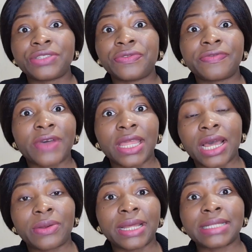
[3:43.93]
you find
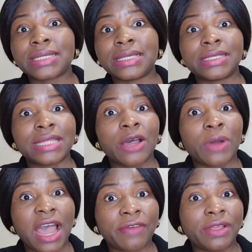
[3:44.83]
out that it's now
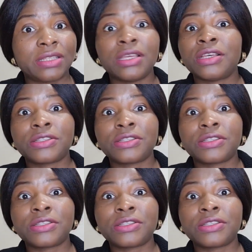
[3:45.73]
having